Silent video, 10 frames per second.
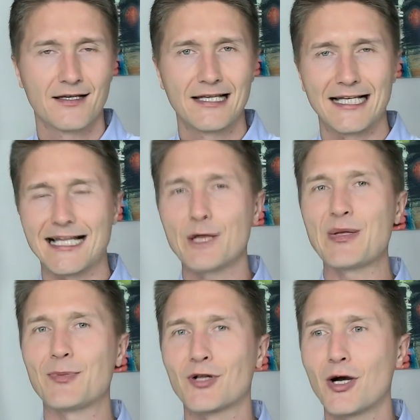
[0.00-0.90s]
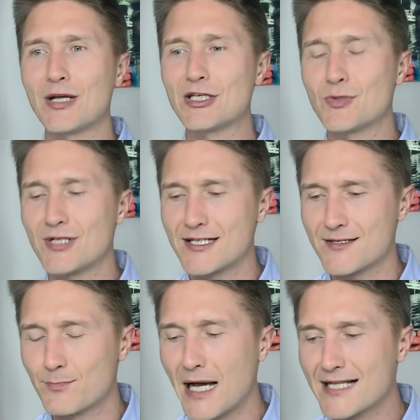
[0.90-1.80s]
A lot of people go into this
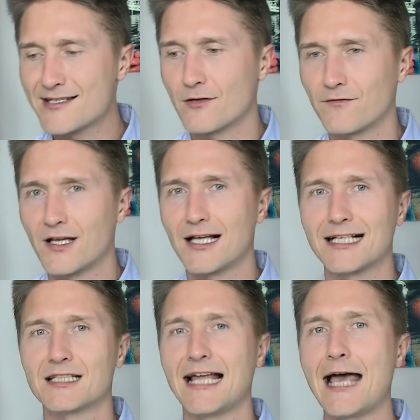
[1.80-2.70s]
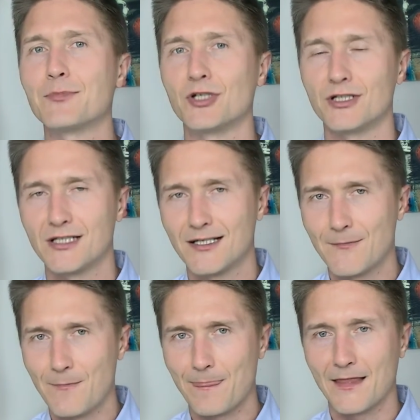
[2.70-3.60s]
mindset of glamour,
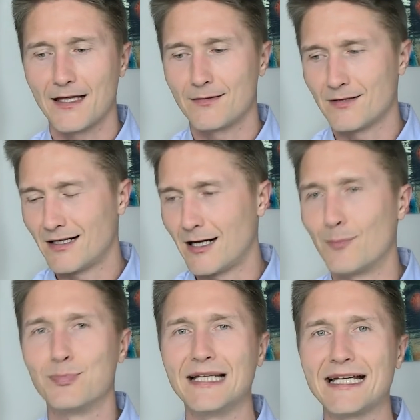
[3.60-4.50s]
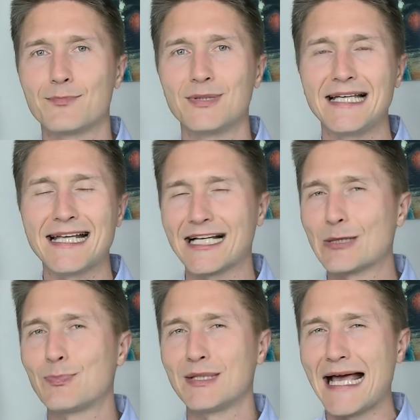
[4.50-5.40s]
bling bling kind of
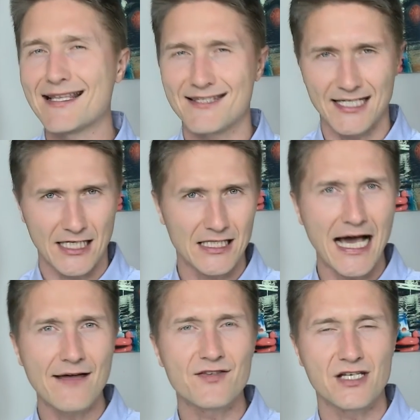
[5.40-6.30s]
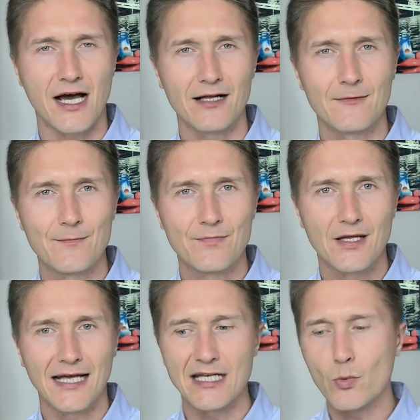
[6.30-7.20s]
plasticky lifestyle.
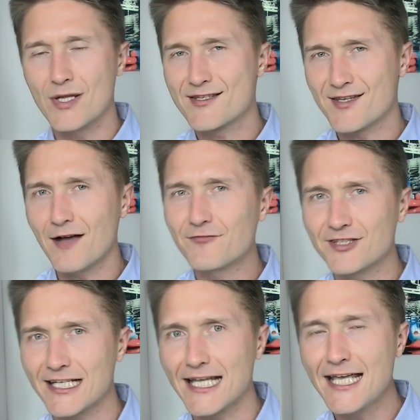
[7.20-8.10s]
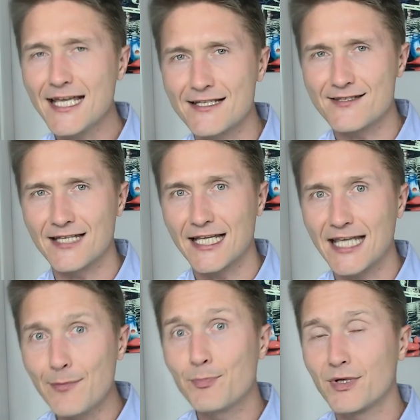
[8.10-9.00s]
And then when suffering hits, they
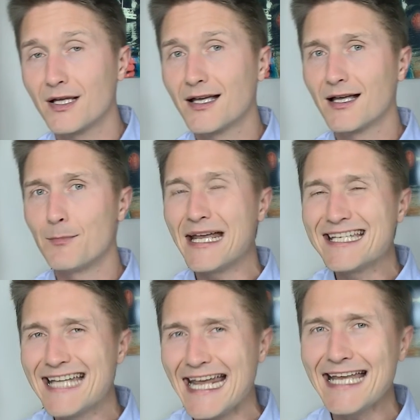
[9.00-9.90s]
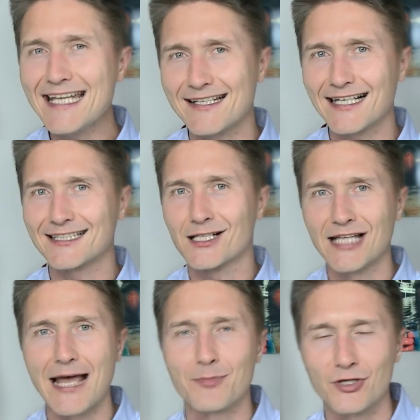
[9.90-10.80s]
keep maintaining that
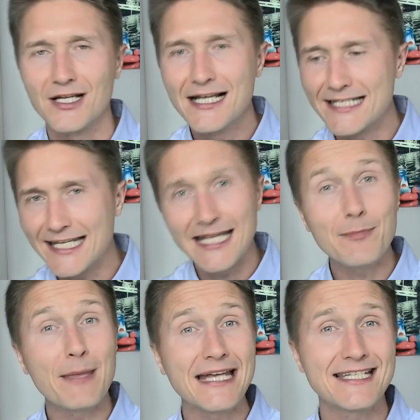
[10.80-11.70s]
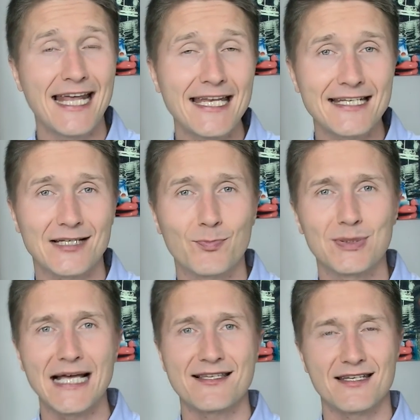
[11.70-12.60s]
glamour. They keep maintaining that
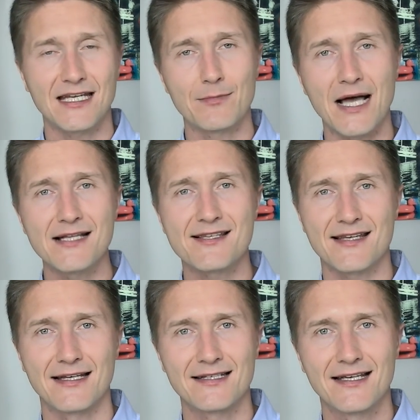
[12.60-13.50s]
plasticky mindset.